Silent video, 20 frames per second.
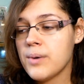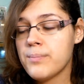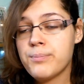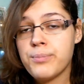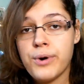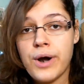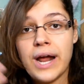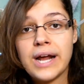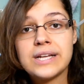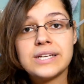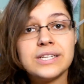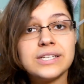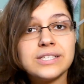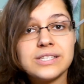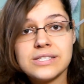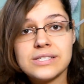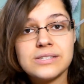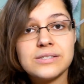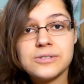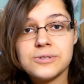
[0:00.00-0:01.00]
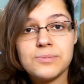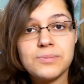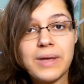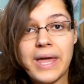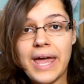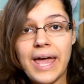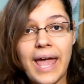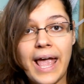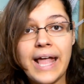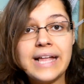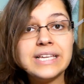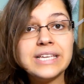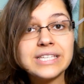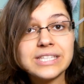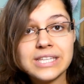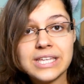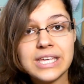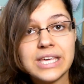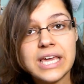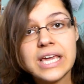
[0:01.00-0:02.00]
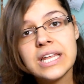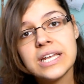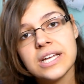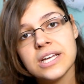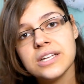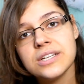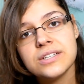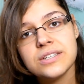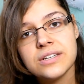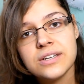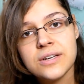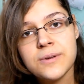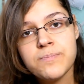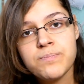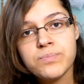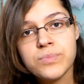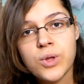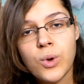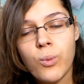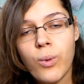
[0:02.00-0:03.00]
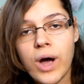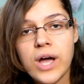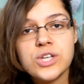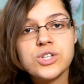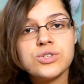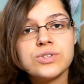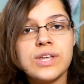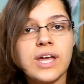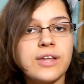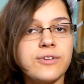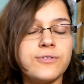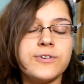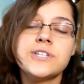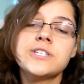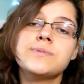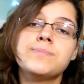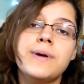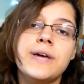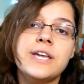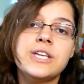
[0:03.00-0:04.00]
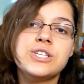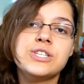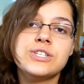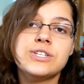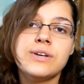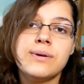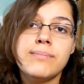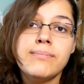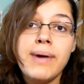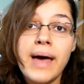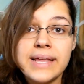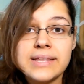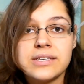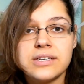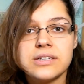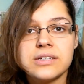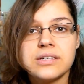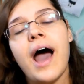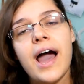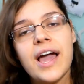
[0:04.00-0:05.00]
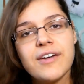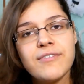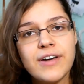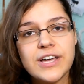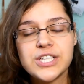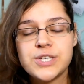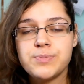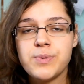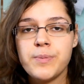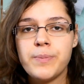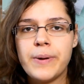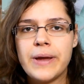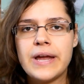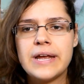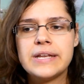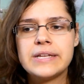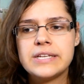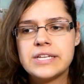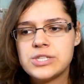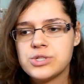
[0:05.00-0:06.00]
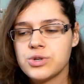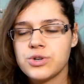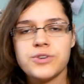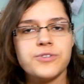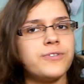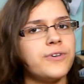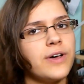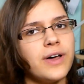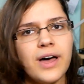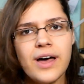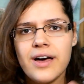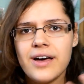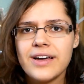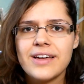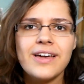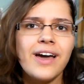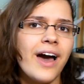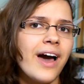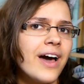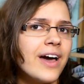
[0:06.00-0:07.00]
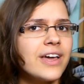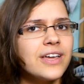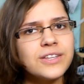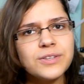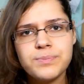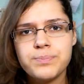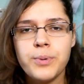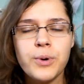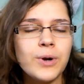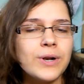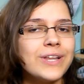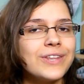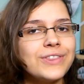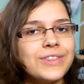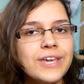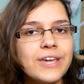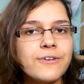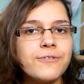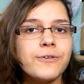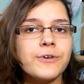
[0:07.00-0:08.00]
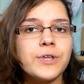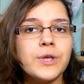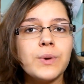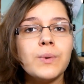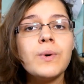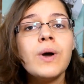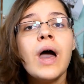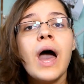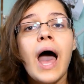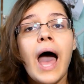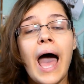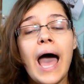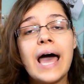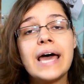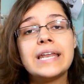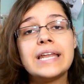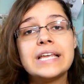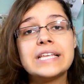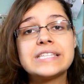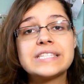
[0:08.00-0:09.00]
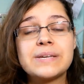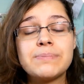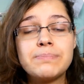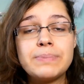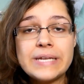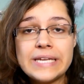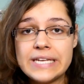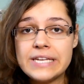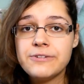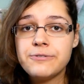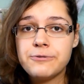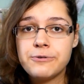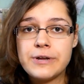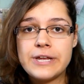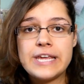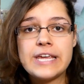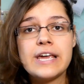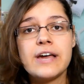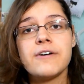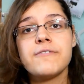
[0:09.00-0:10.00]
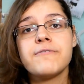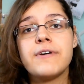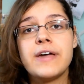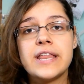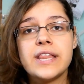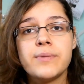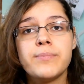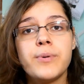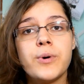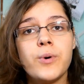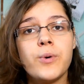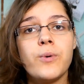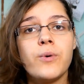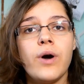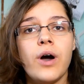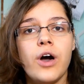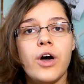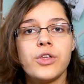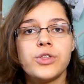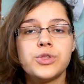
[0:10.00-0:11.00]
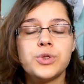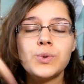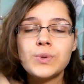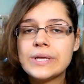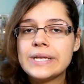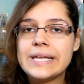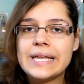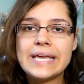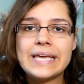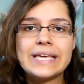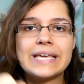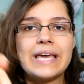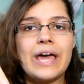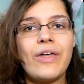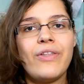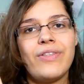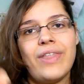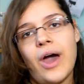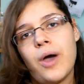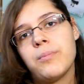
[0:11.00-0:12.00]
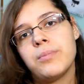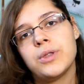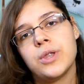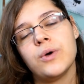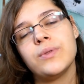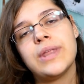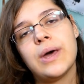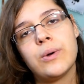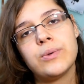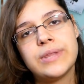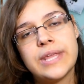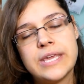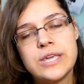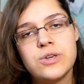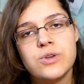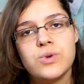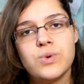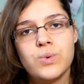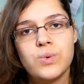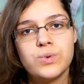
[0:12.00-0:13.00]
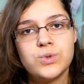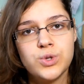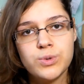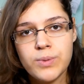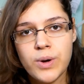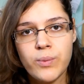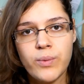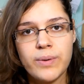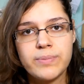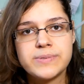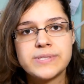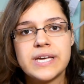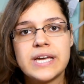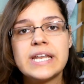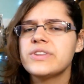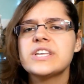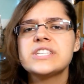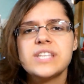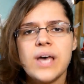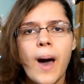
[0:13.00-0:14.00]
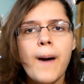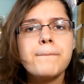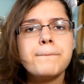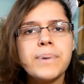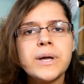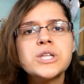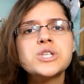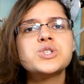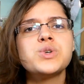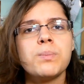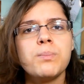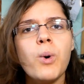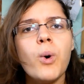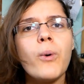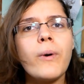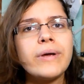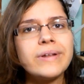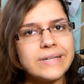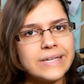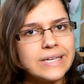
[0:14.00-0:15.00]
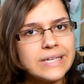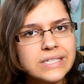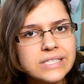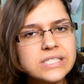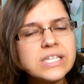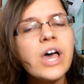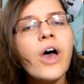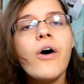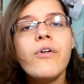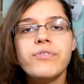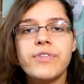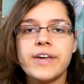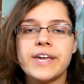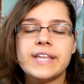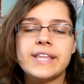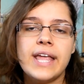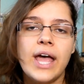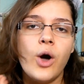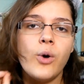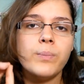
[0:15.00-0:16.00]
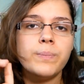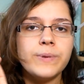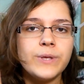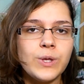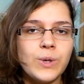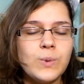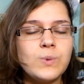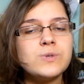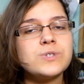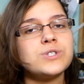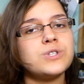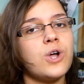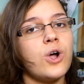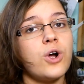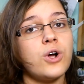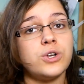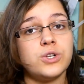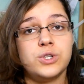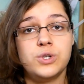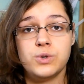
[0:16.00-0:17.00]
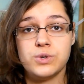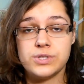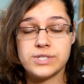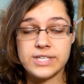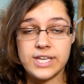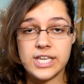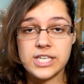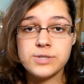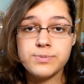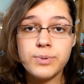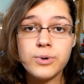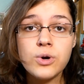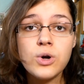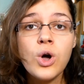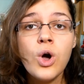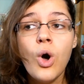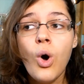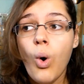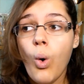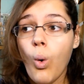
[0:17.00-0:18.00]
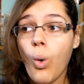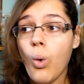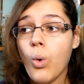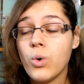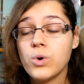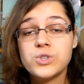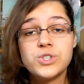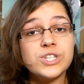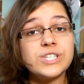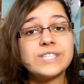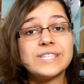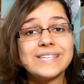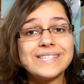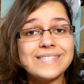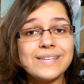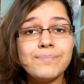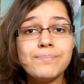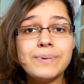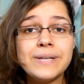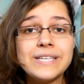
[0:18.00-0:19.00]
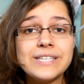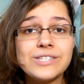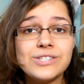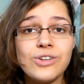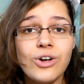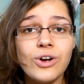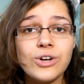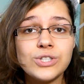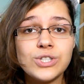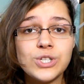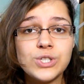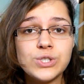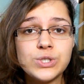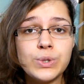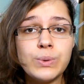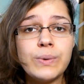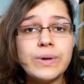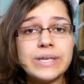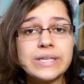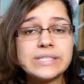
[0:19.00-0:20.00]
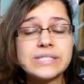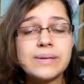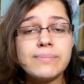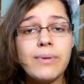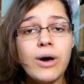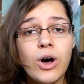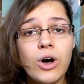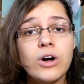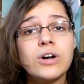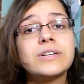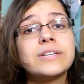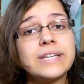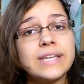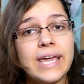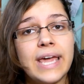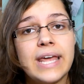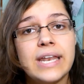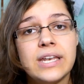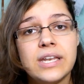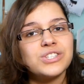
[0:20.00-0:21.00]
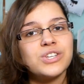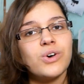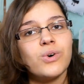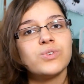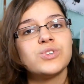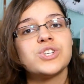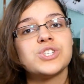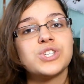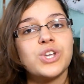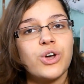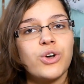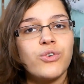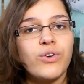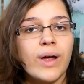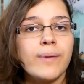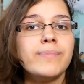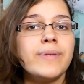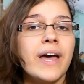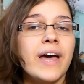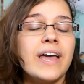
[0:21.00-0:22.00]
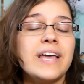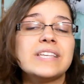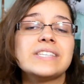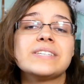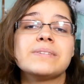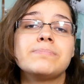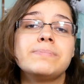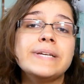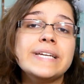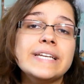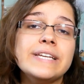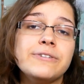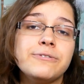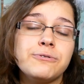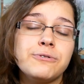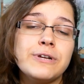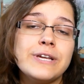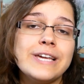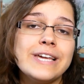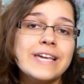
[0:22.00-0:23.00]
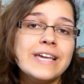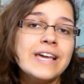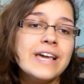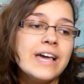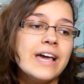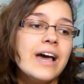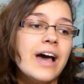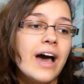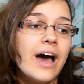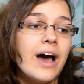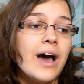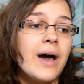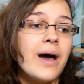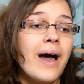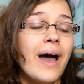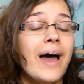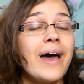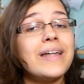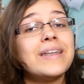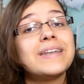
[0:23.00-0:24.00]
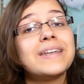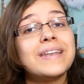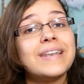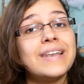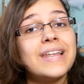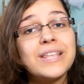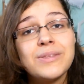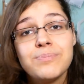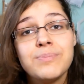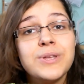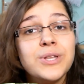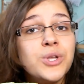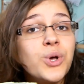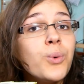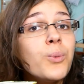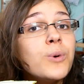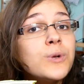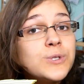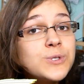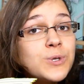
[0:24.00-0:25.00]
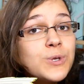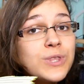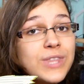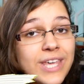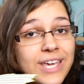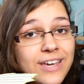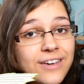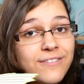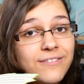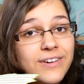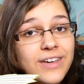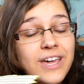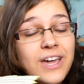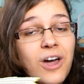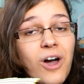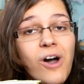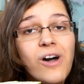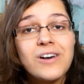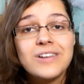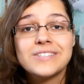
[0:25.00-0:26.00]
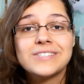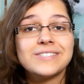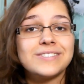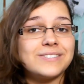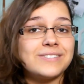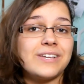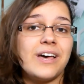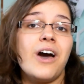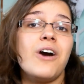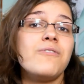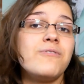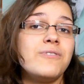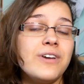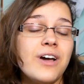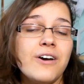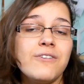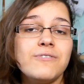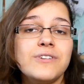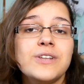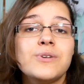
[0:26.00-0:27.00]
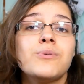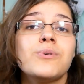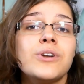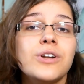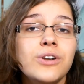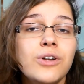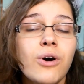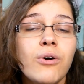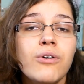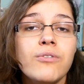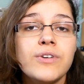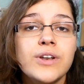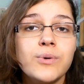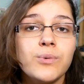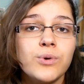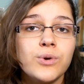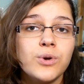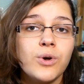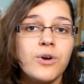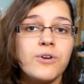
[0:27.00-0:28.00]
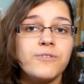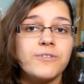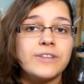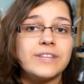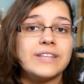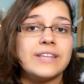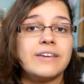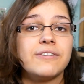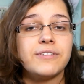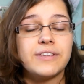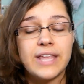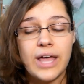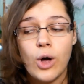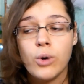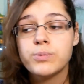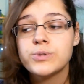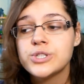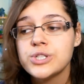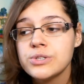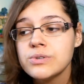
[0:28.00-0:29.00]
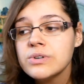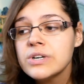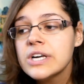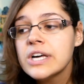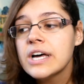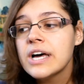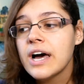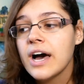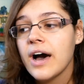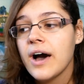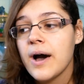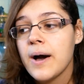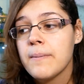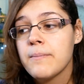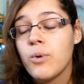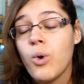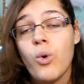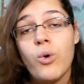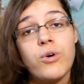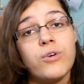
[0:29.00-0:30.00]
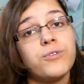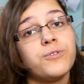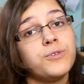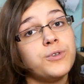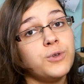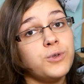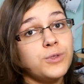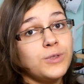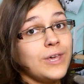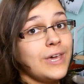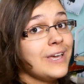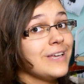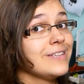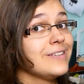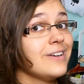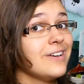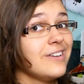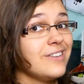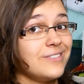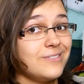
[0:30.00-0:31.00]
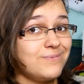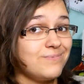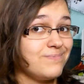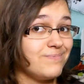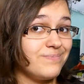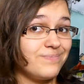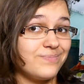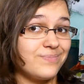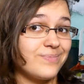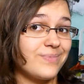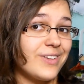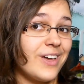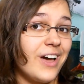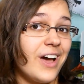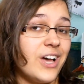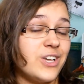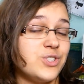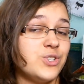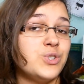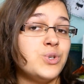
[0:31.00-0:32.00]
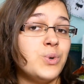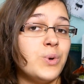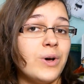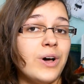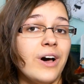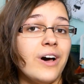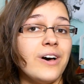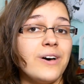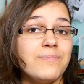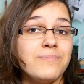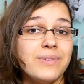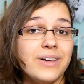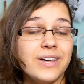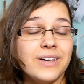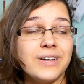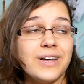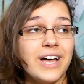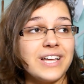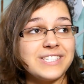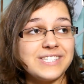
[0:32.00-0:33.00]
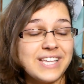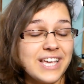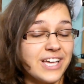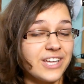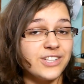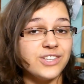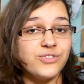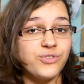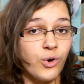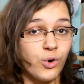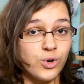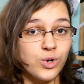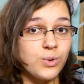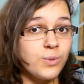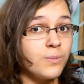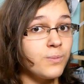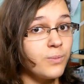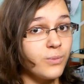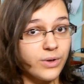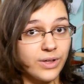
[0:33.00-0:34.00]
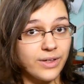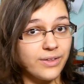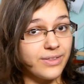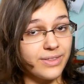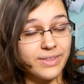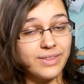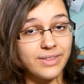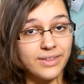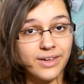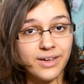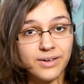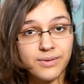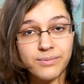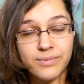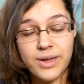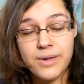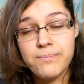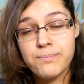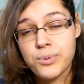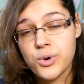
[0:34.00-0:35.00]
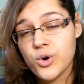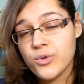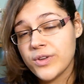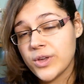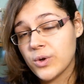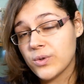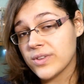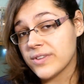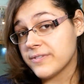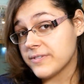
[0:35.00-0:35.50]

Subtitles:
practice anything in it, why should that first page matter? I have actually prepared this sort of a guide booklet thing for you, and it's completely free, available through the link down below that will take you to my website. There's a bunch more ideas that can help you start your sketchbook or just simply start doing some art again. So just grab that, it's completely free, and let me know what you think of it, because I really want to know. I really want to know if it helped you, or if you think that actually do a second volume, improving on the